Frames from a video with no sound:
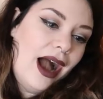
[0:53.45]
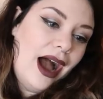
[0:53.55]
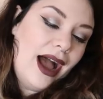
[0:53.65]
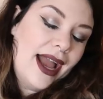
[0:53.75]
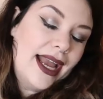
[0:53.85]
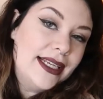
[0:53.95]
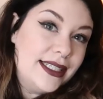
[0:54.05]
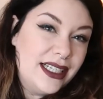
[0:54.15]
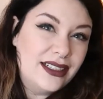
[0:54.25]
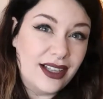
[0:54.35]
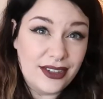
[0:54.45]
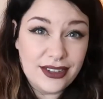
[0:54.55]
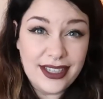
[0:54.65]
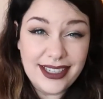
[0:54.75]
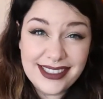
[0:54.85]
I
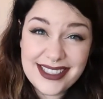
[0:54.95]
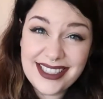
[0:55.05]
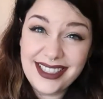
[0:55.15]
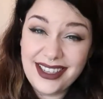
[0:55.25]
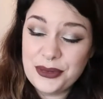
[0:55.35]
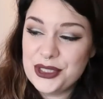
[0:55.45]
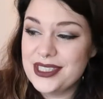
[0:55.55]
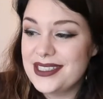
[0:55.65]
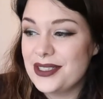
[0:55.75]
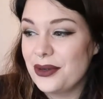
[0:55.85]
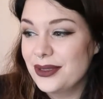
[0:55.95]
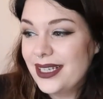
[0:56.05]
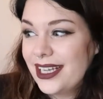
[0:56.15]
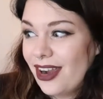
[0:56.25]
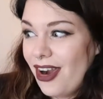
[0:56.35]
decluttered it, which is so
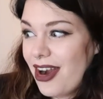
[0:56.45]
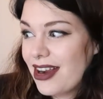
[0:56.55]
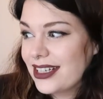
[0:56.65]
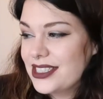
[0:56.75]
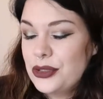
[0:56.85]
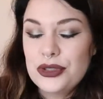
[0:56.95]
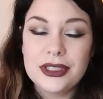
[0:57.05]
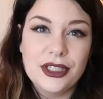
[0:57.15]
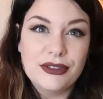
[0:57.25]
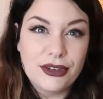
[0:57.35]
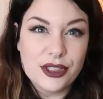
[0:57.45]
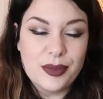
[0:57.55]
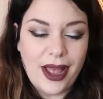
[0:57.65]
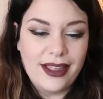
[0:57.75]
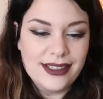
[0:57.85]
like hard because usually your first
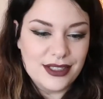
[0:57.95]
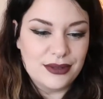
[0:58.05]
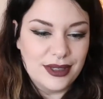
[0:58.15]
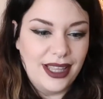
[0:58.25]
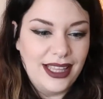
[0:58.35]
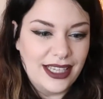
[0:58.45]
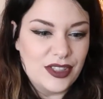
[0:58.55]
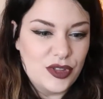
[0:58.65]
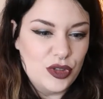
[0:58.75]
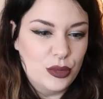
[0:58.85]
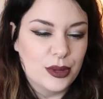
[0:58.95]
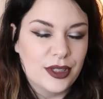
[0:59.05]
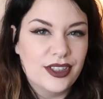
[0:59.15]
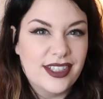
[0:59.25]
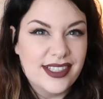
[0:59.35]
palettes are really like
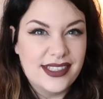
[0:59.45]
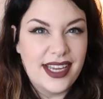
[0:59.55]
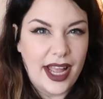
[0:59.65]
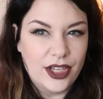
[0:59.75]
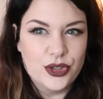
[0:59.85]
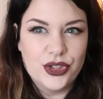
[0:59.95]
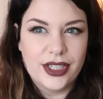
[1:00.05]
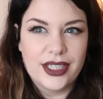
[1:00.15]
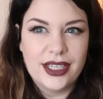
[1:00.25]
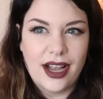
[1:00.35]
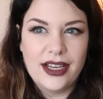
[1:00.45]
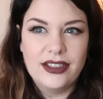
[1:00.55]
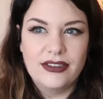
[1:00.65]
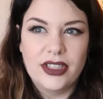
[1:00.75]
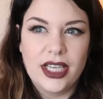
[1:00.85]
super nostalgic,
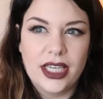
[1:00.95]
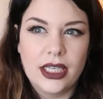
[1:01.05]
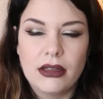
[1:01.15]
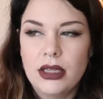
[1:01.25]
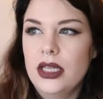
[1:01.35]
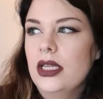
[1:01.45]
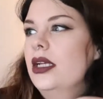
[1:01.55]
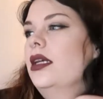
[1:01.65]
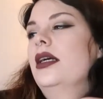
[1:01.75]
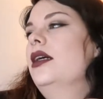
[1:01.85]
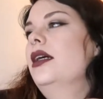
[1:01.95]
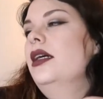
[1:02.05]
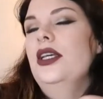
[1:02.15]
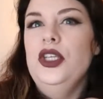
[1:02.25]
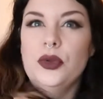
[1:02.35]
kind of like,
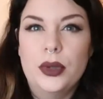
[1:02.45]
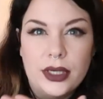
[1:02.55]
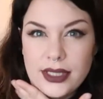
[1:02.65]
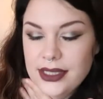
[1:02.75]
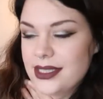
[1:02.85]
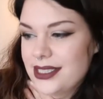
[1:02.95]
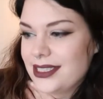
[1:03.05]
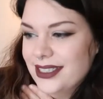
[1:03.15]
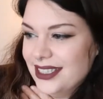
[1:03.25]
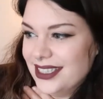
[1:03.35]
you wouldn't.